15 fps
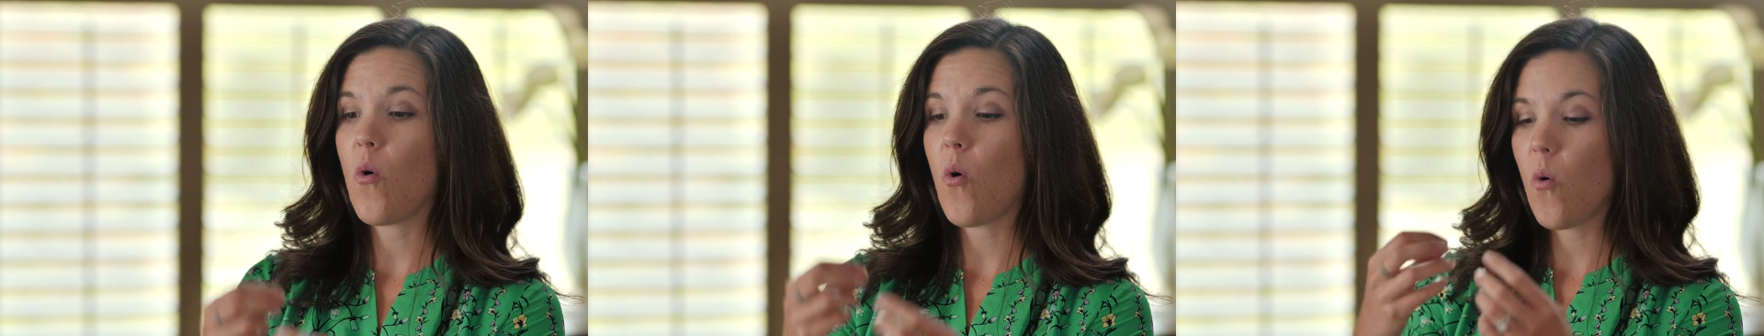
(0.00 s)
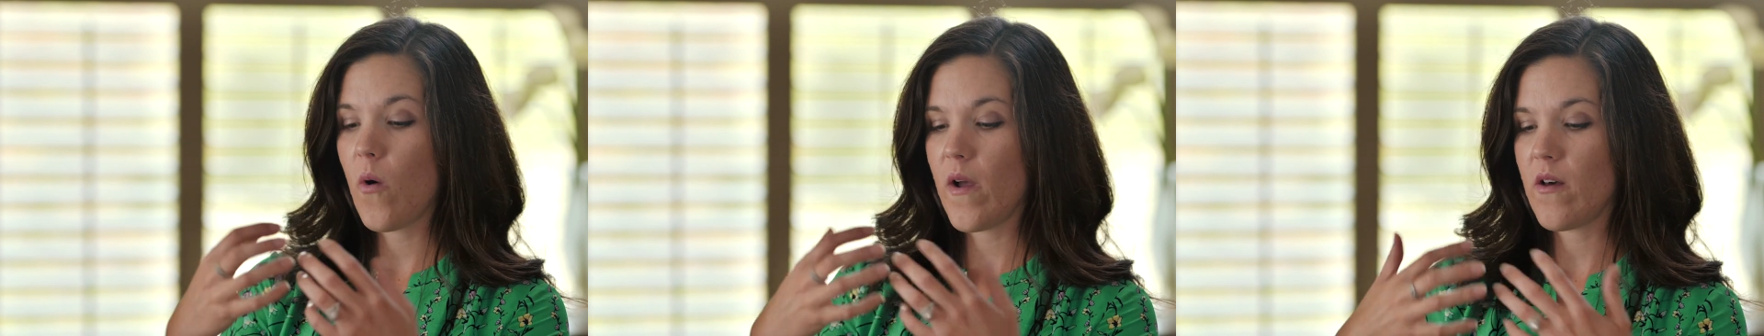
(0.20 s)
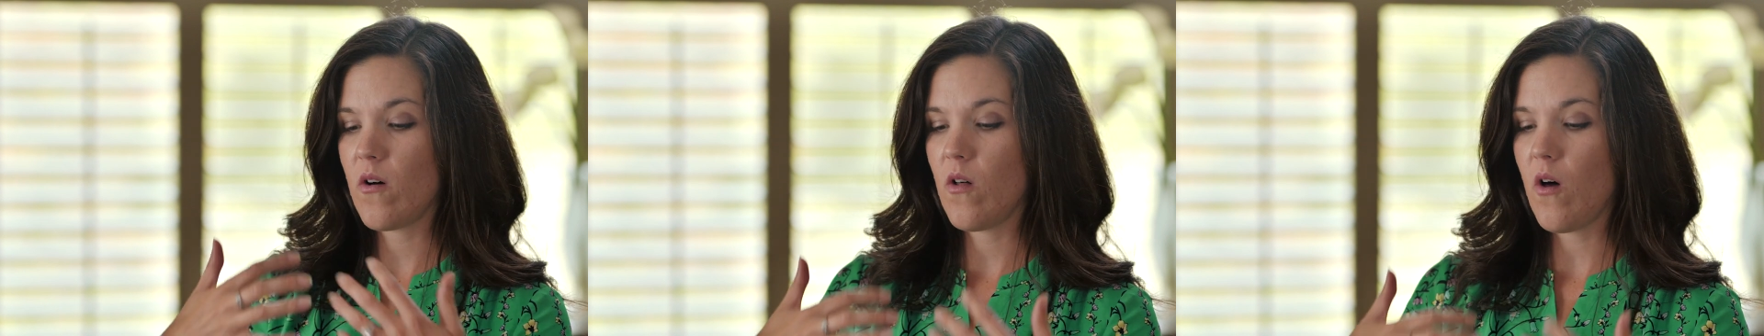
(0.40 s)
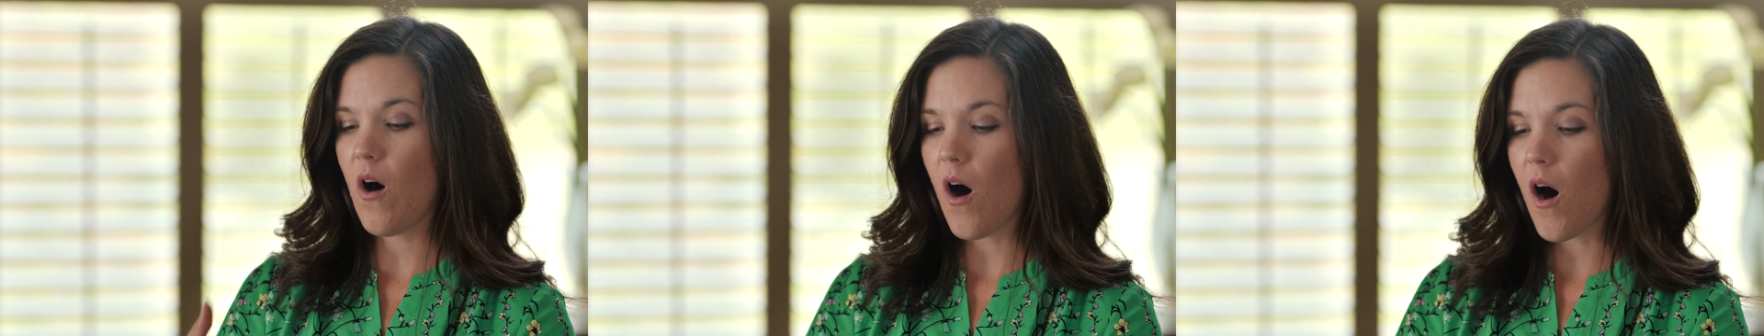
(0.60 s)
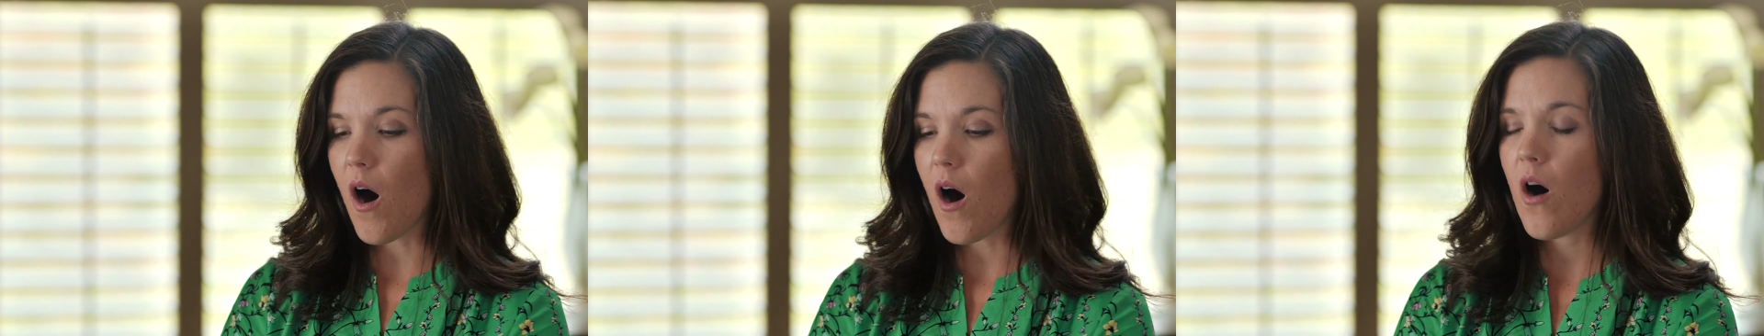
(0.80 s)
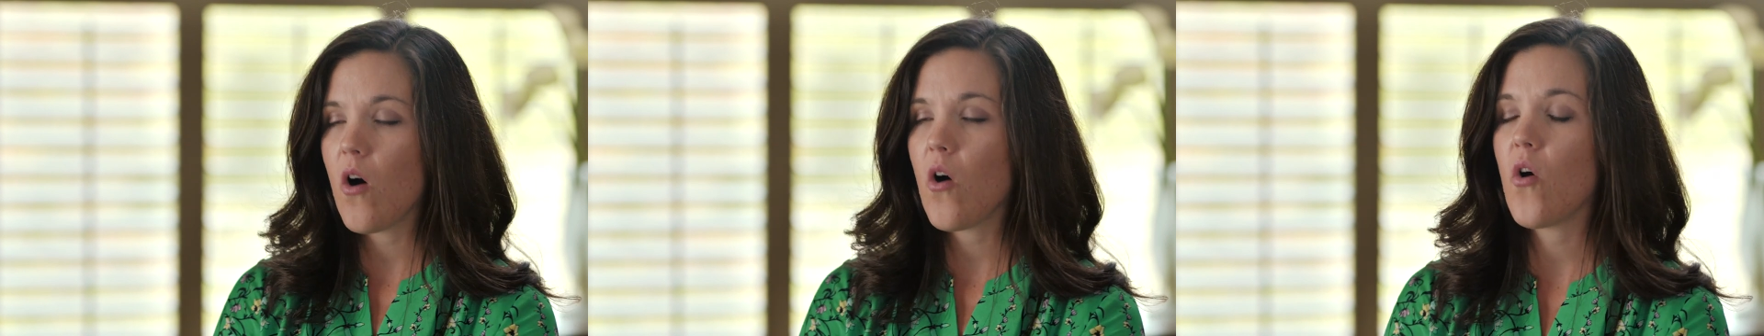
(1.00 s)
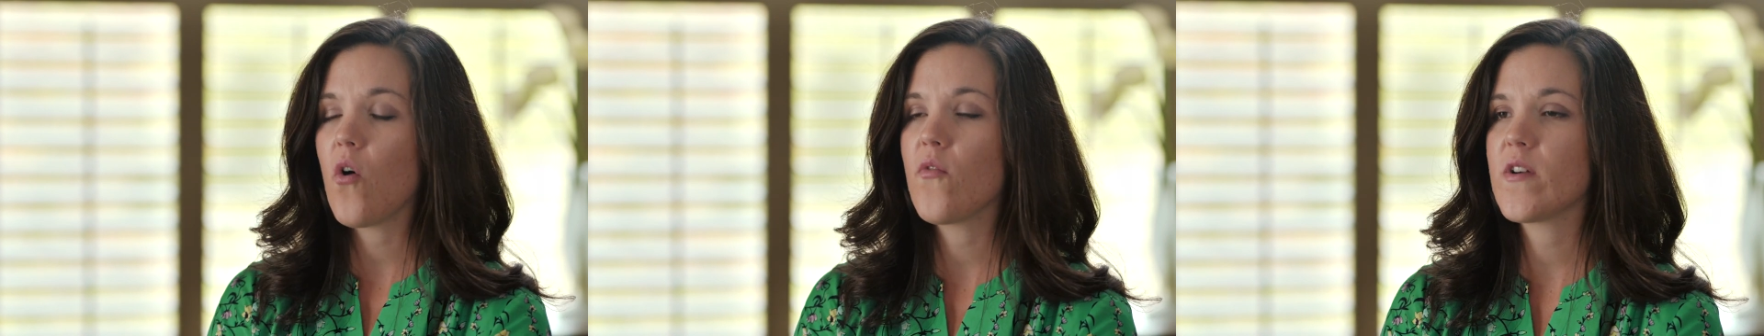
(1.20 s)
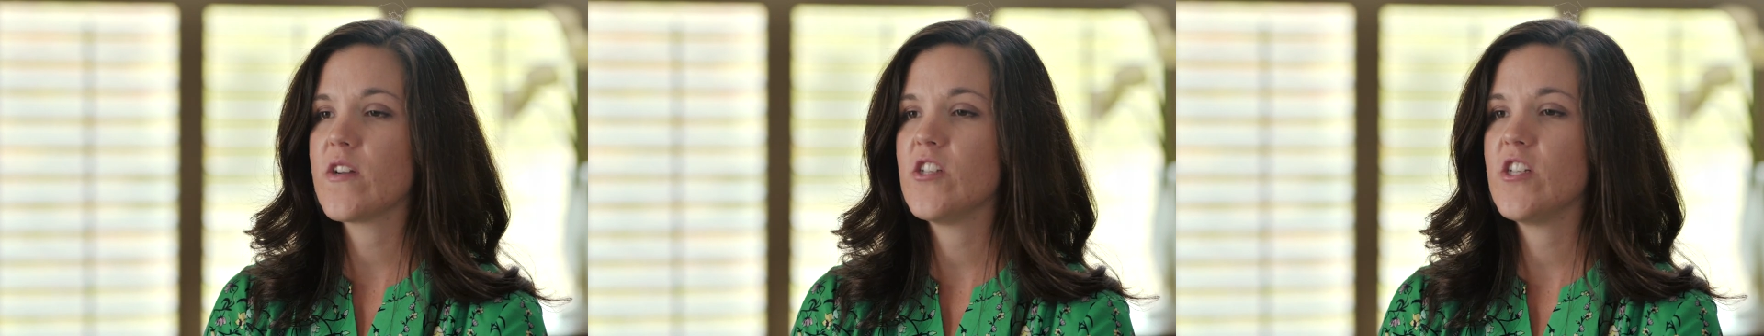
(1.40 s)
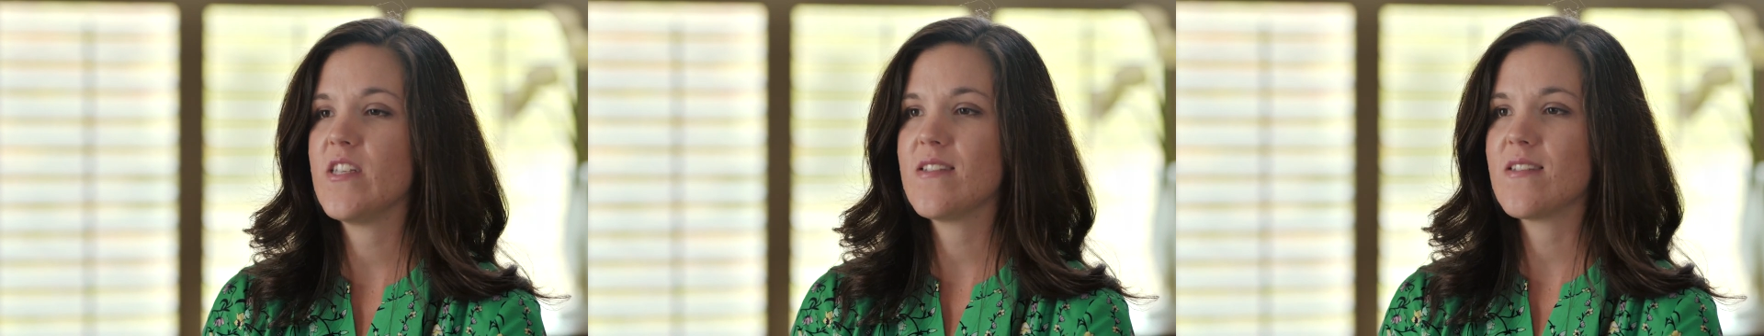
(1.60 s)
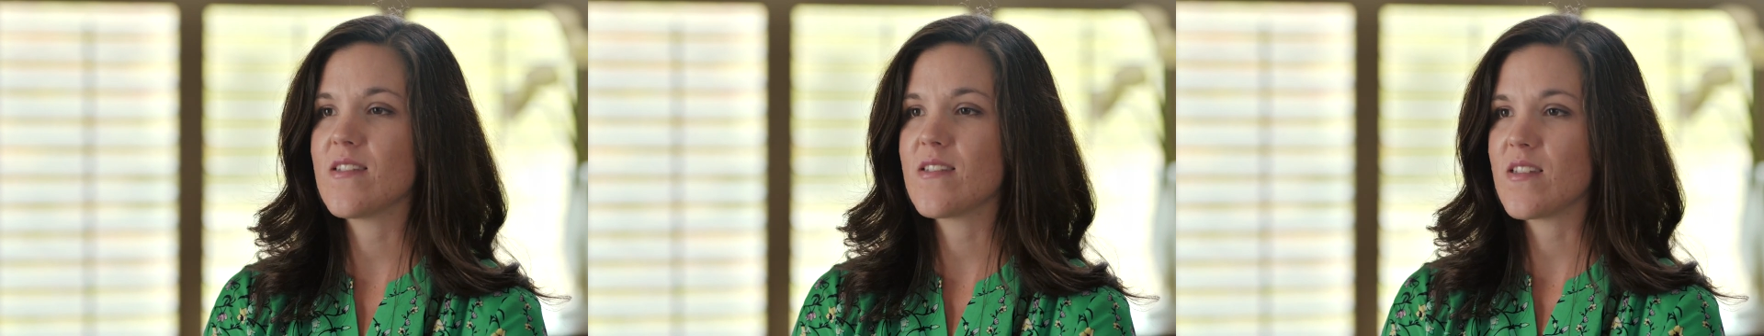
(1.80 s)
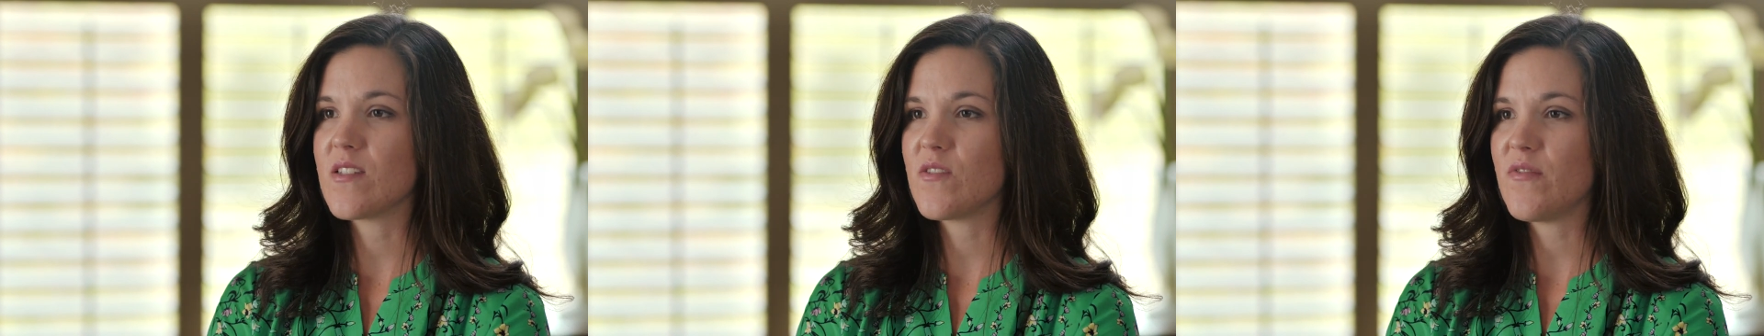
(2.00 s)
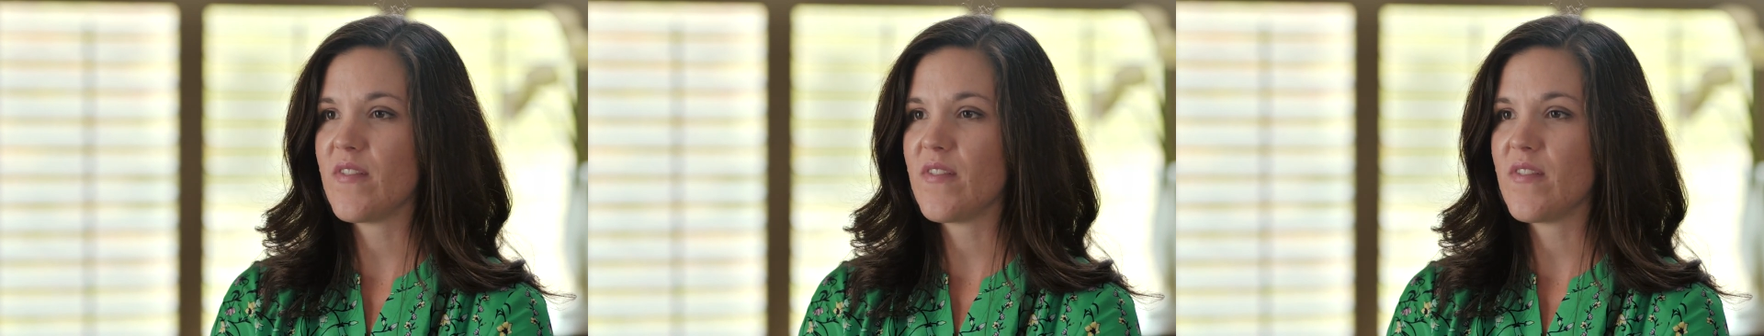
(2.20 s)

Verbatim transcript: oil all over Jesus'